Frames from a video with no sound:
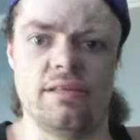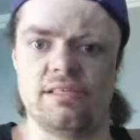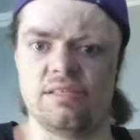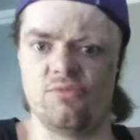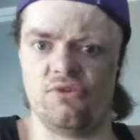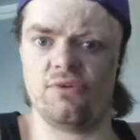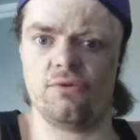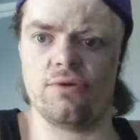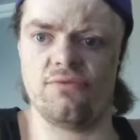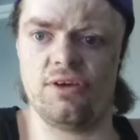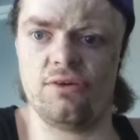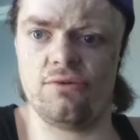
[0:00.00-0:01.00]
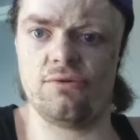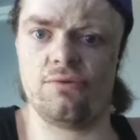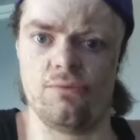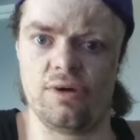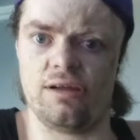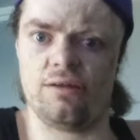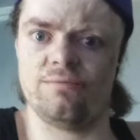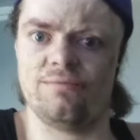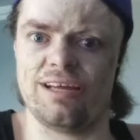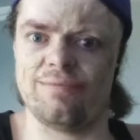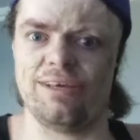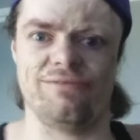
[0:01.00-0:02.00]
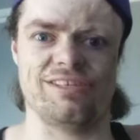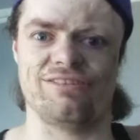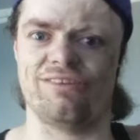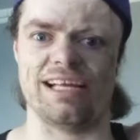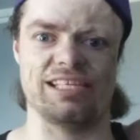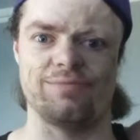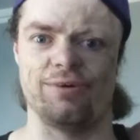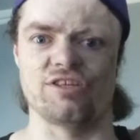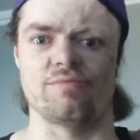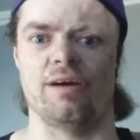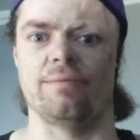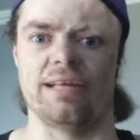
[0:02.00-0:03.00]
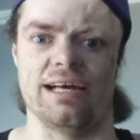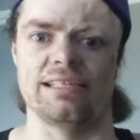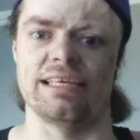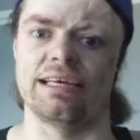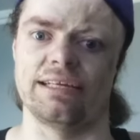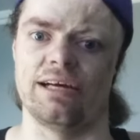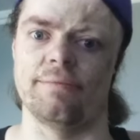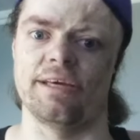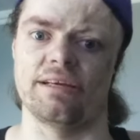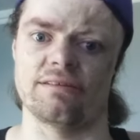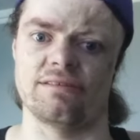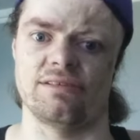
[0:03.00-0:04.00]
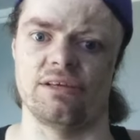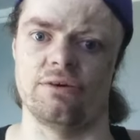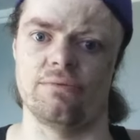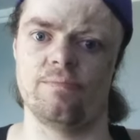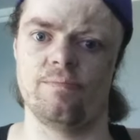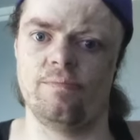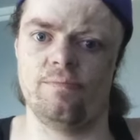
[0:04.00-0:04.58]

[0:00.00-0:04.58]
this movie review, well, I mean, we still got SpongeBob content coming, so.